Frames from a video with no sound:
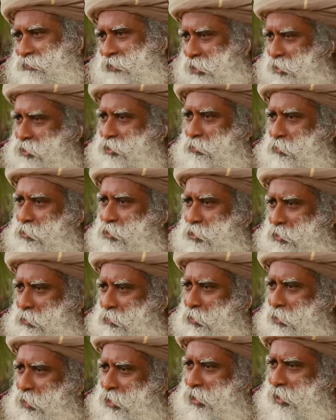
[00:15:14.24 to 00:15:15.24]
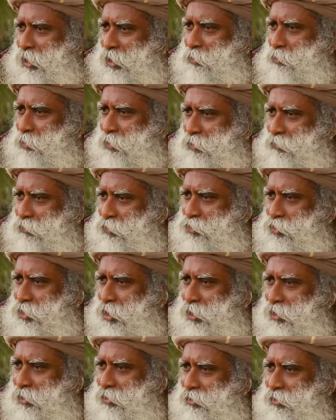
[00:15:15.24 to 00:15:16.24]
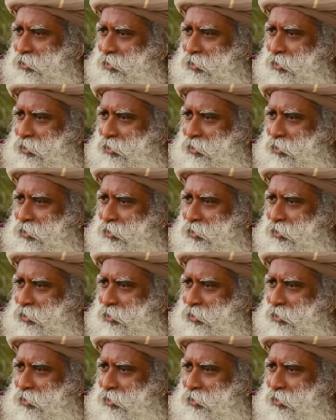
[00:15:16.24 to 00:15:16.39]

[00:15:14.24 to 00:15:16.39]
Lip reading: That's the most important aspect of the child.